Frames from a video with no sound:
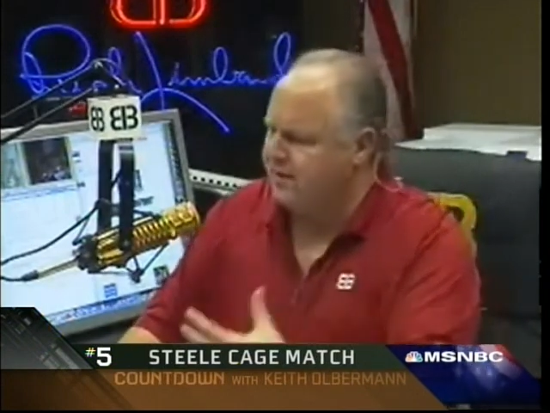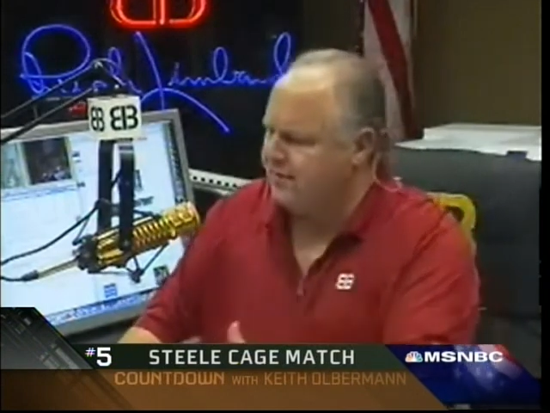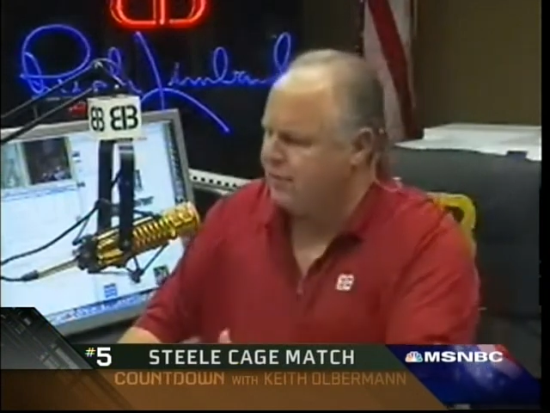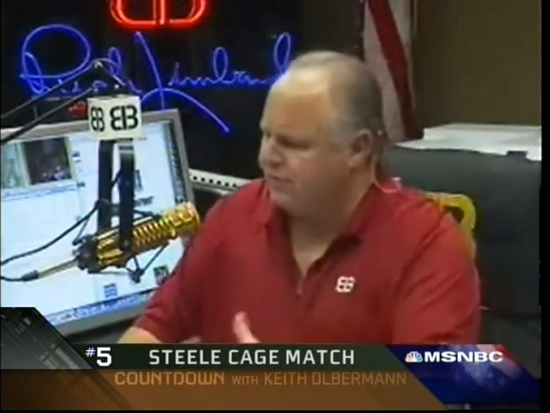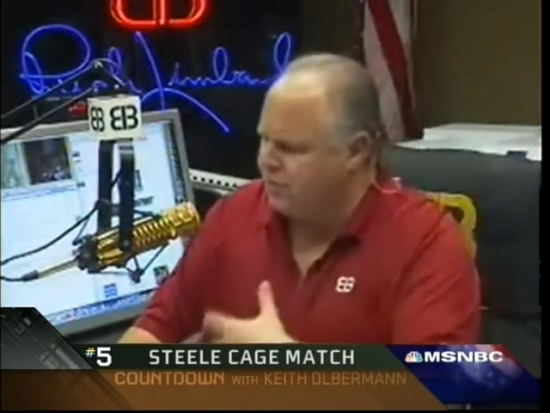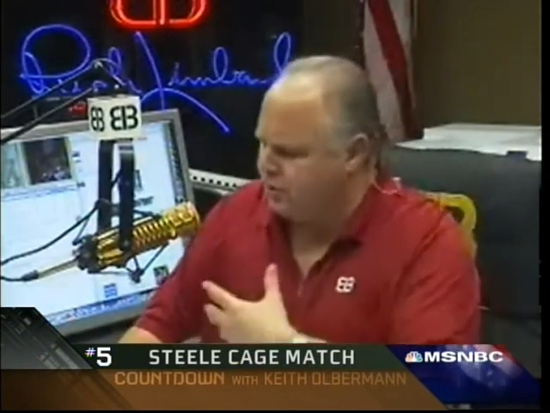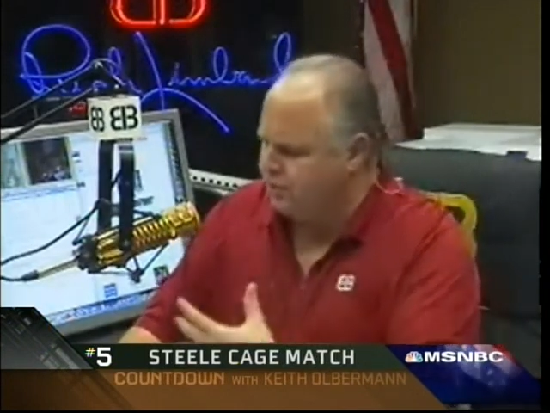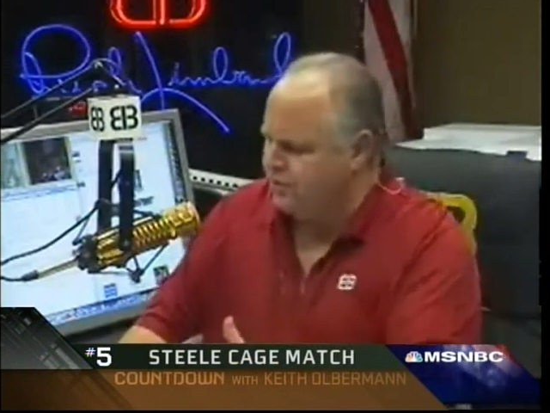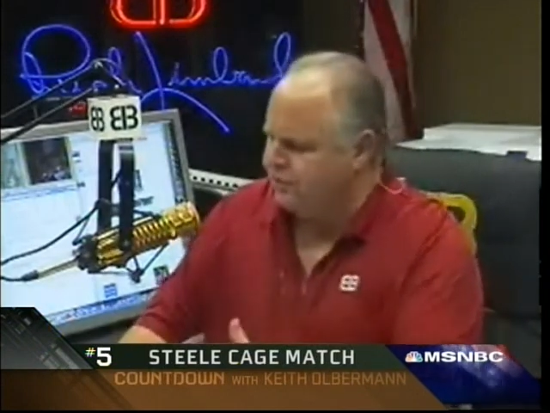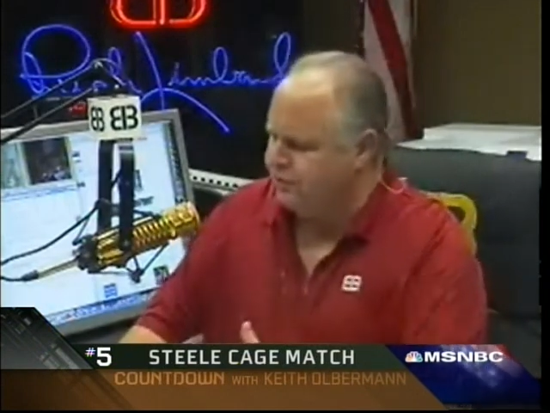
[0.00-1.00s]
being a
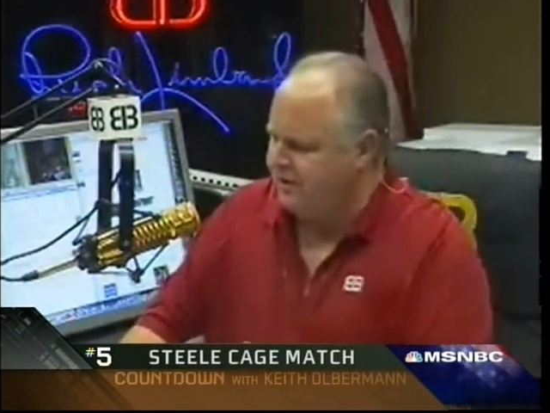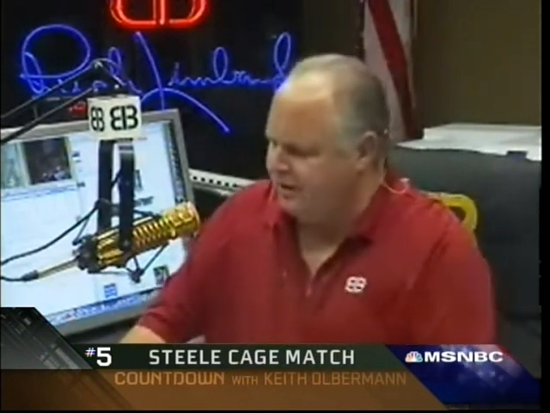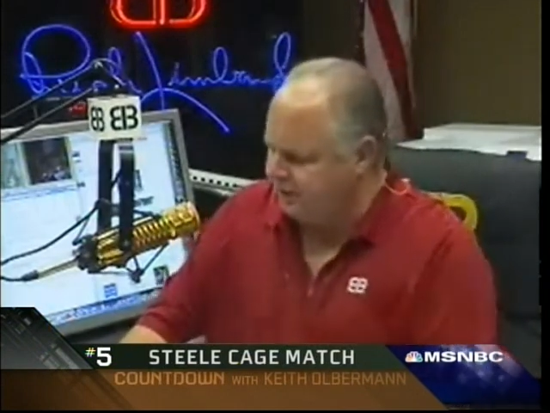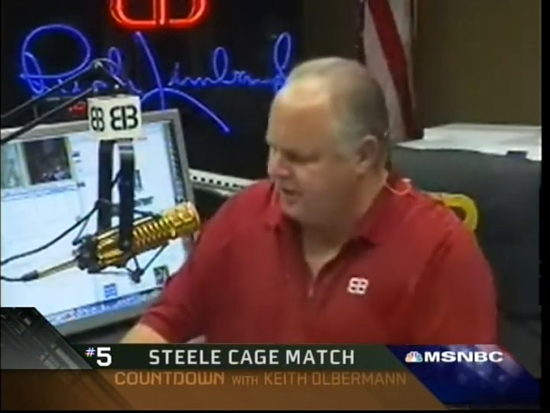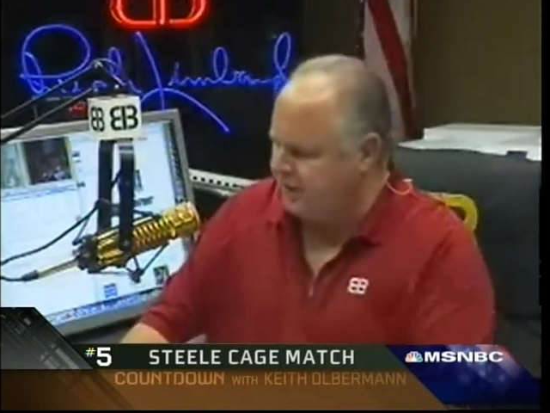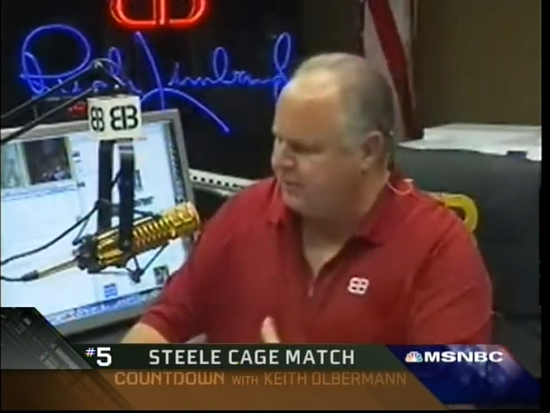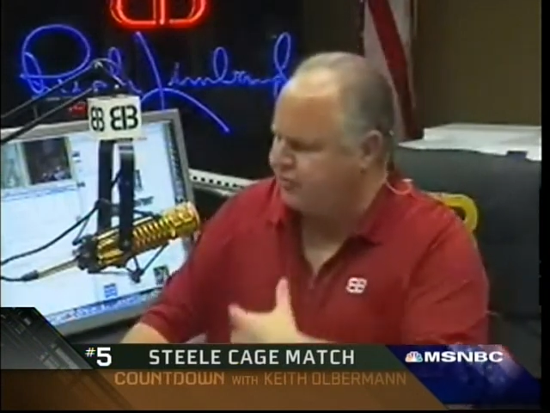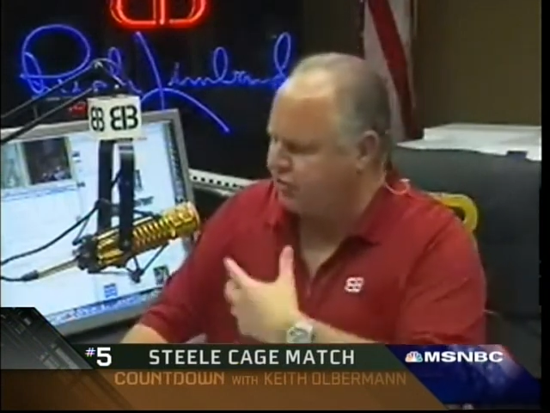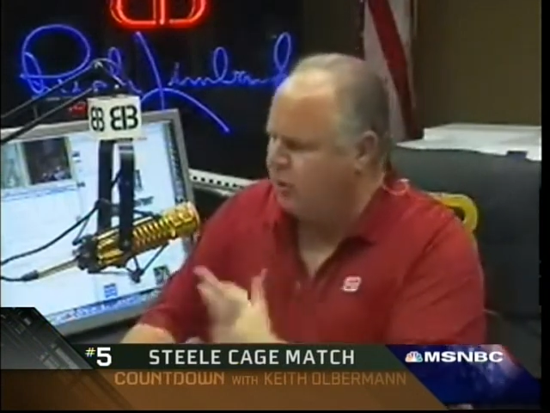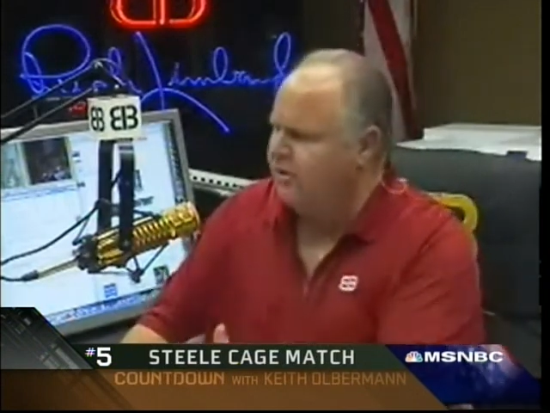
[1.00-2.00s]
pundit than about
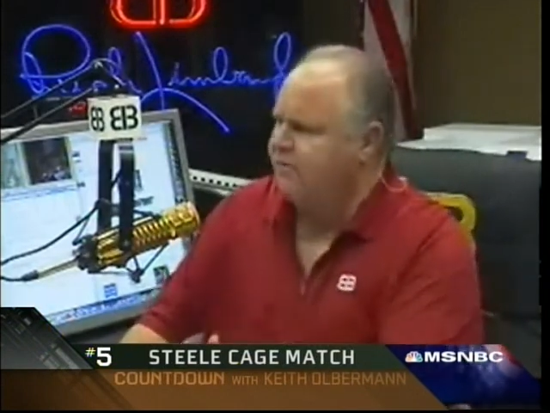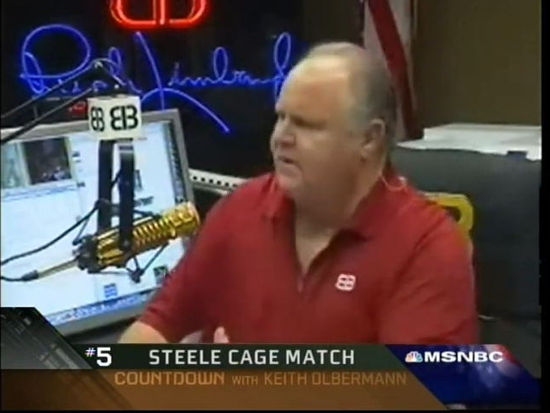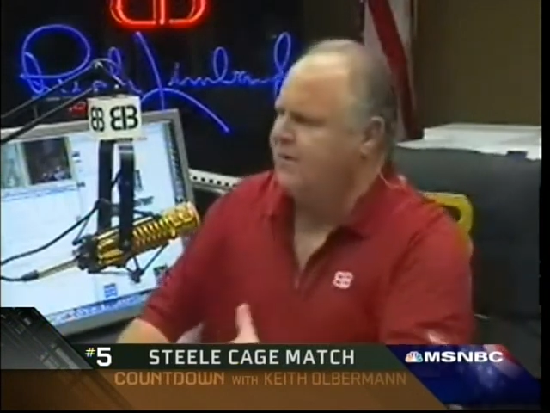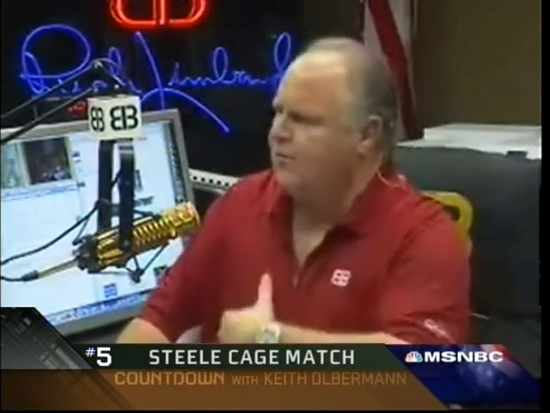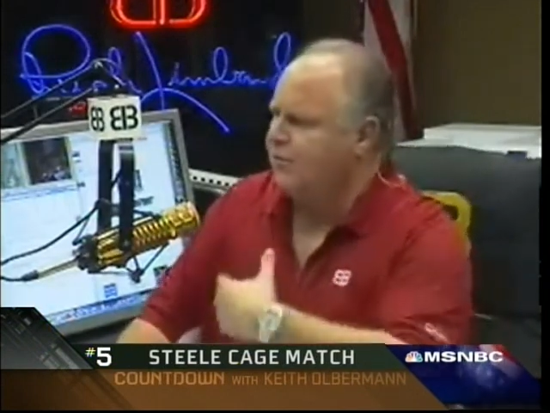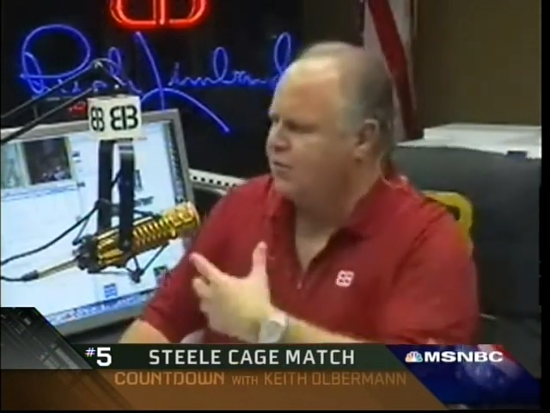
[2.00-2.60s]
running the party.